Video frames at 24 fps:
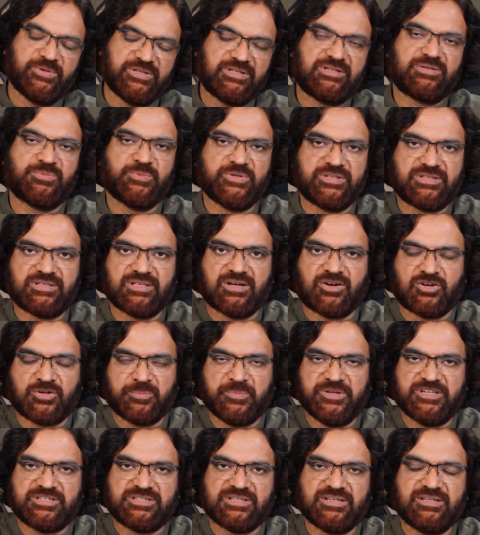with
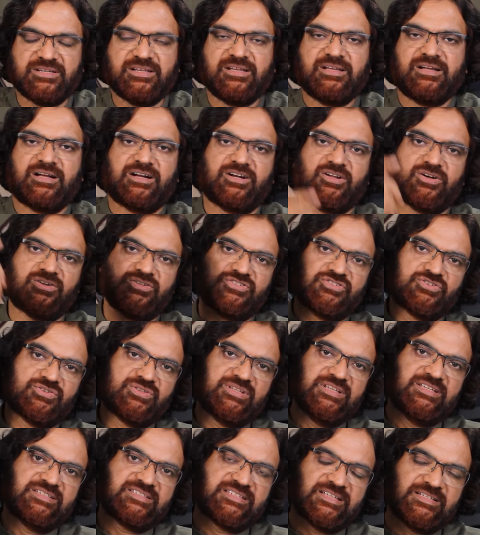automation and also
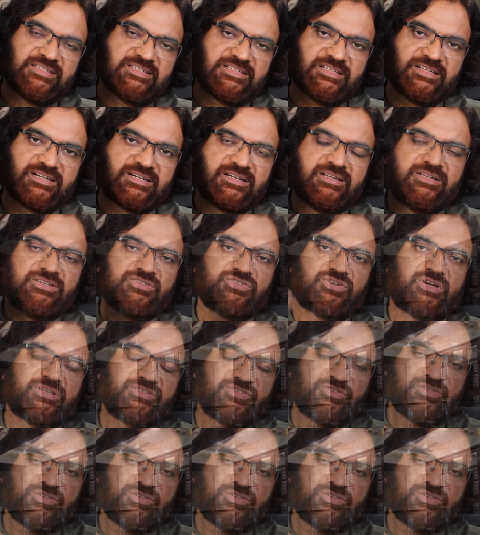the sensor. So as